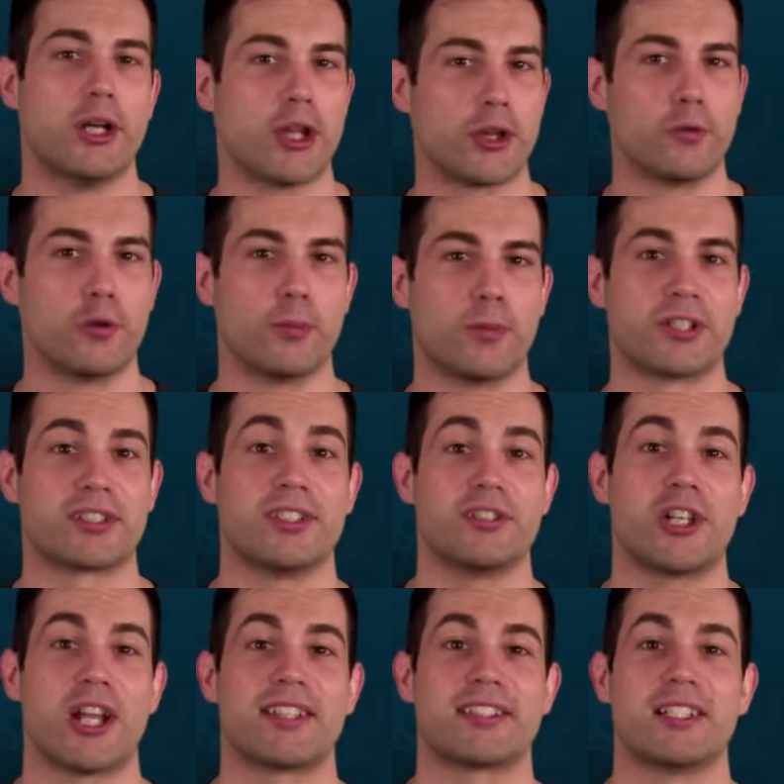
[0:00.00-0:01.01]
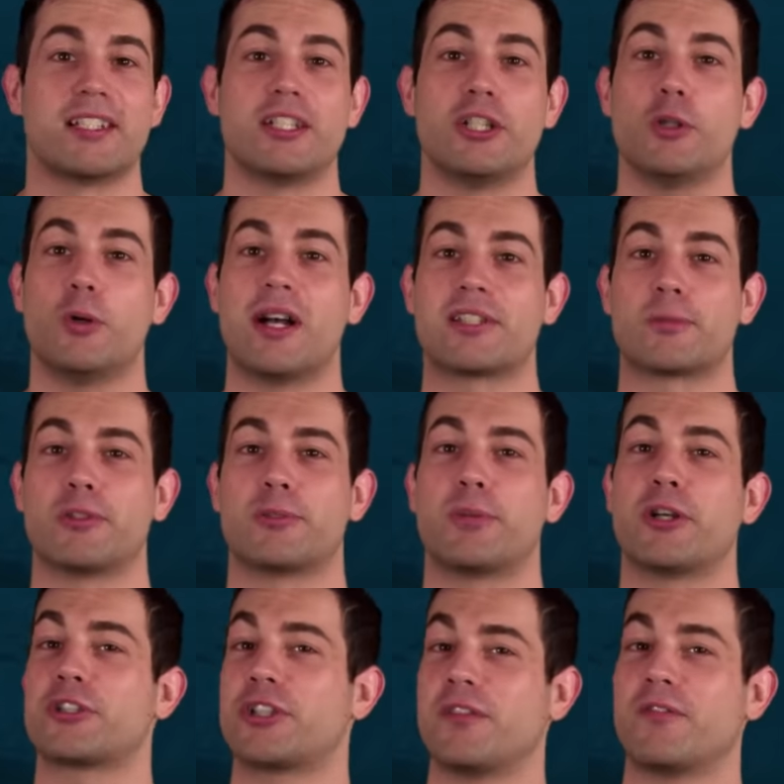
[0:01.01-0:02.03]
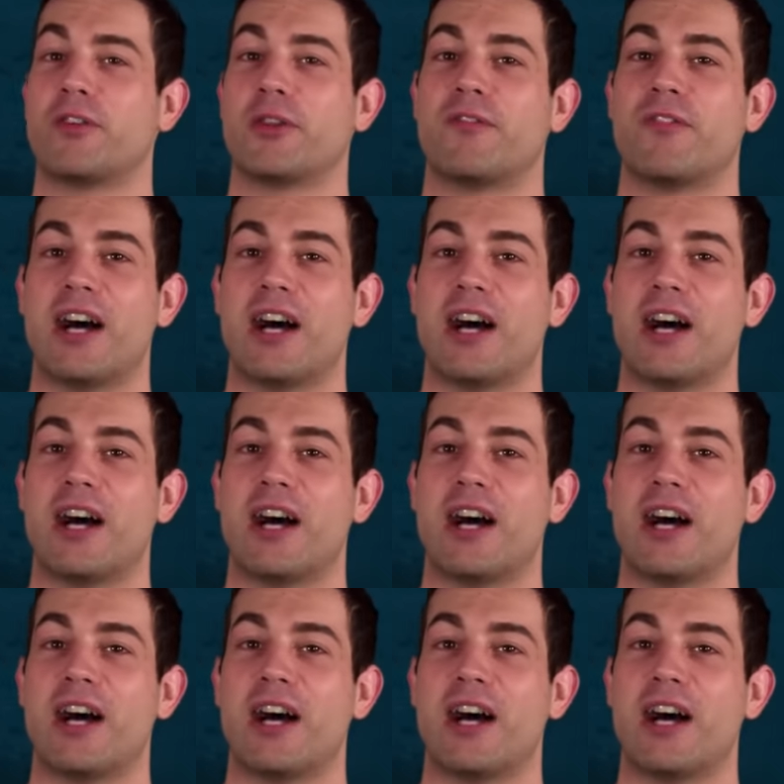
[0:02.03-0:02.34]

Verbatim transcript: Another rumor suggests that the US was pushing for the